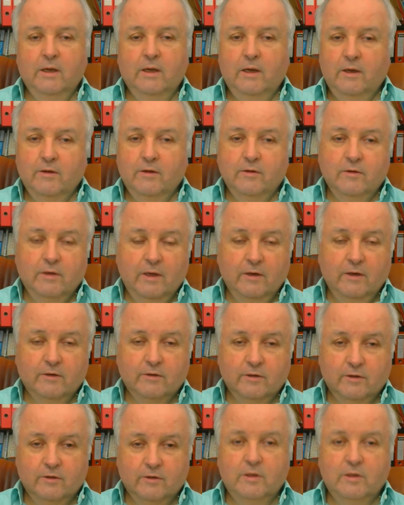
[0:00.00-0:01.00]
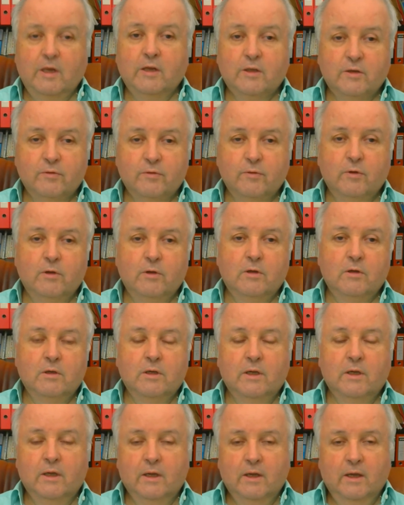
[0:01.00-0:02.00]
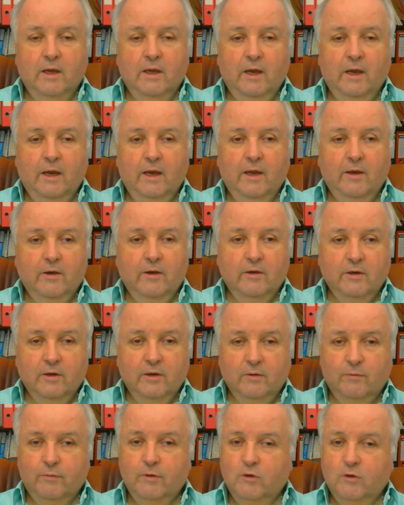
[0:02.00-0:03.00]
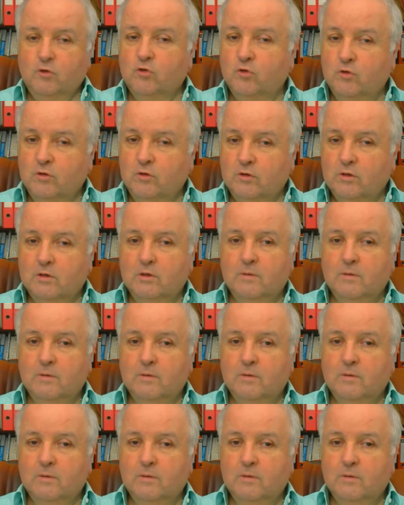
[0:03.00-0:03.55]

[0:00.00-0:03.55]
isn't as successful and efficient